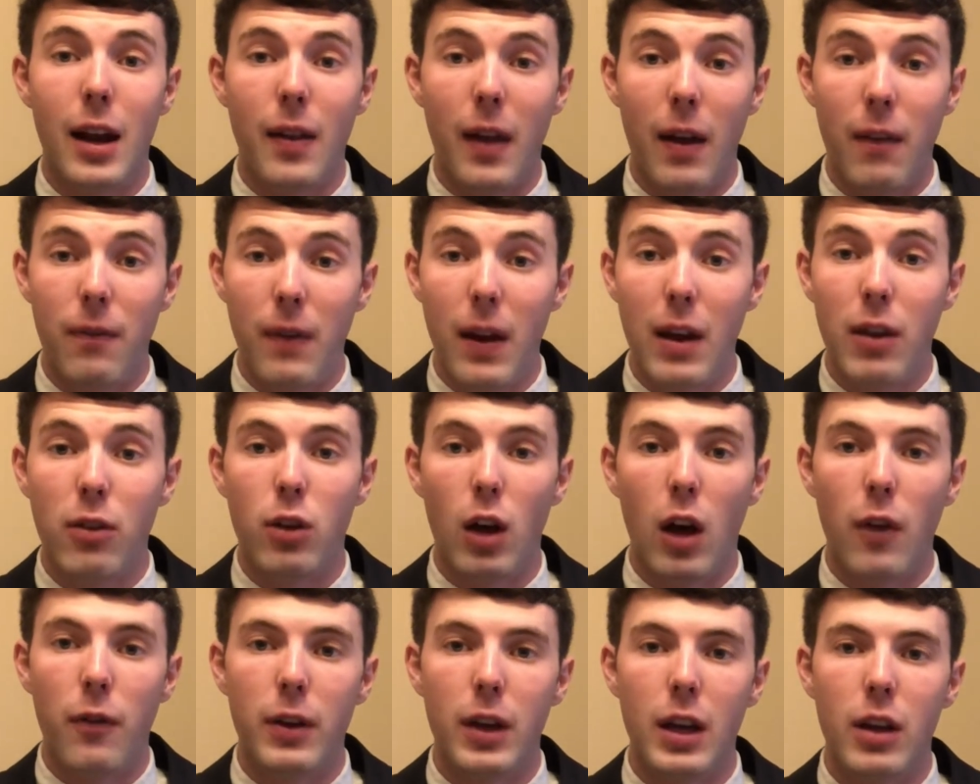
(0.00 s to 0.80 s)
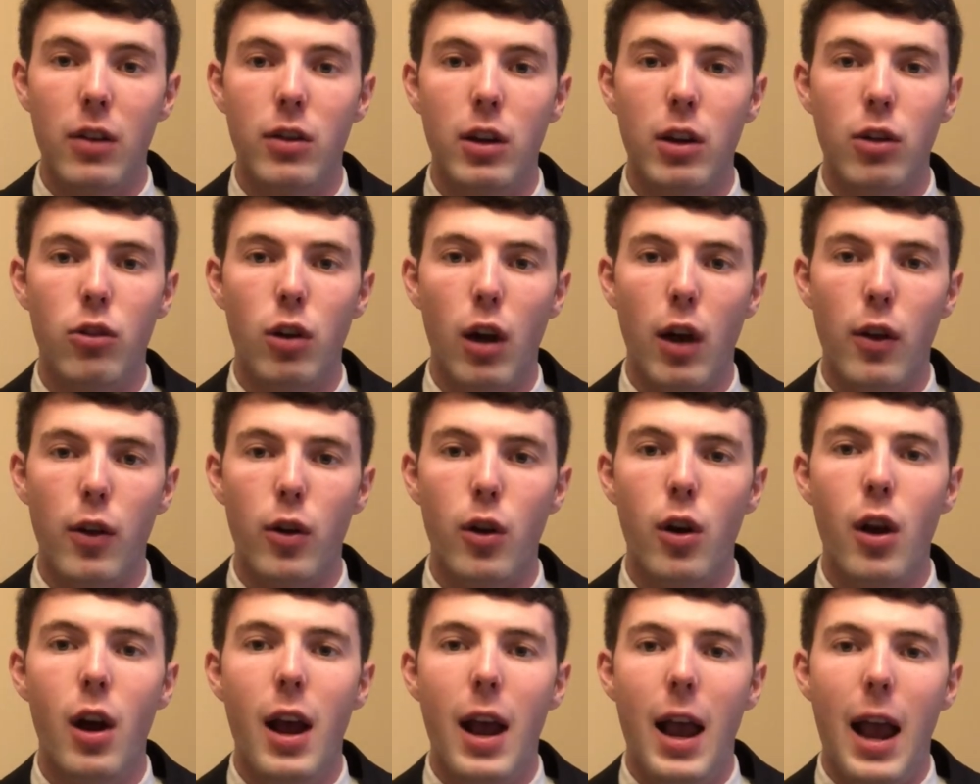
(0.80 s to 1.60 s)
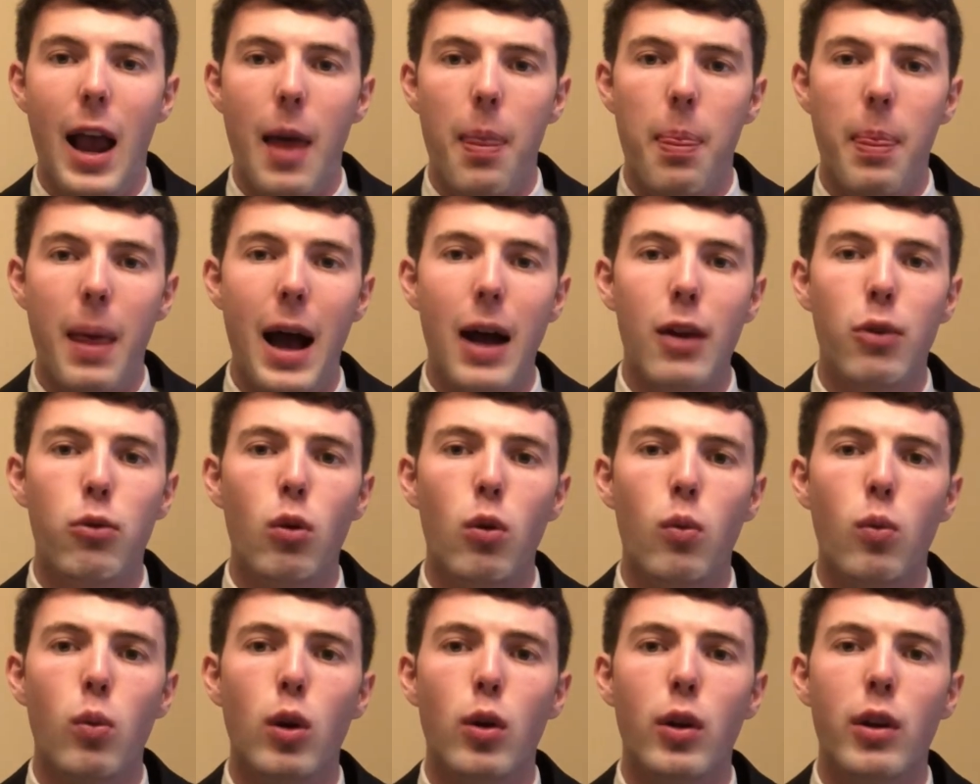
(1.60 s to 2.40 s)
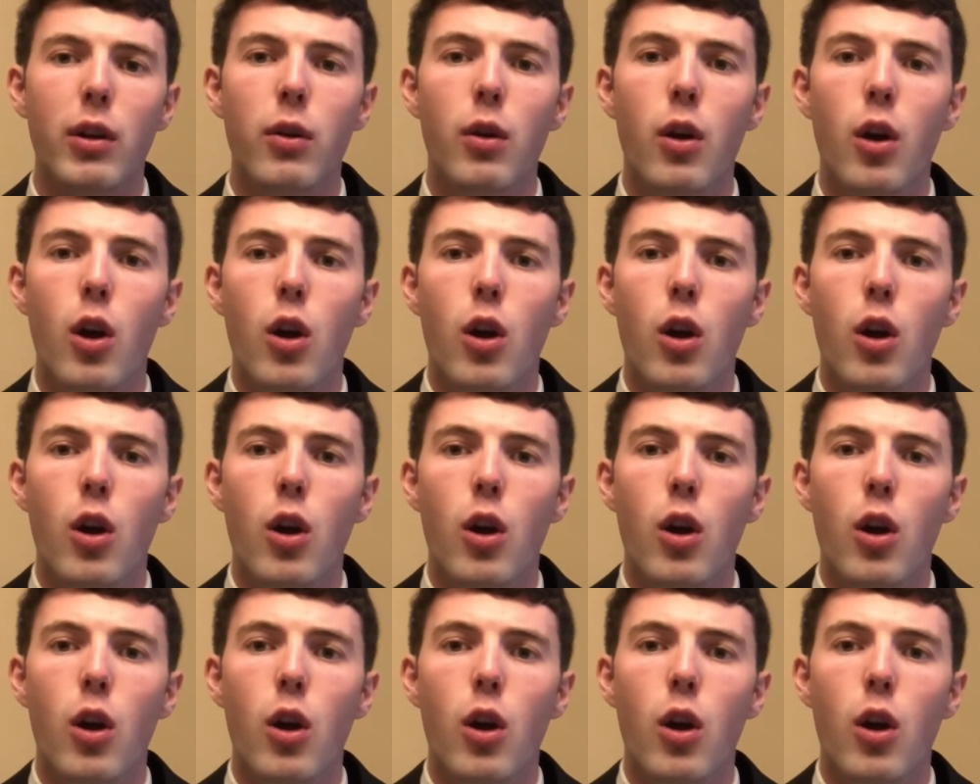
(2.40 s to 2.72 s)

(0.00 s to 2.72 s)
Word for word: they faced off against each other, and that's what really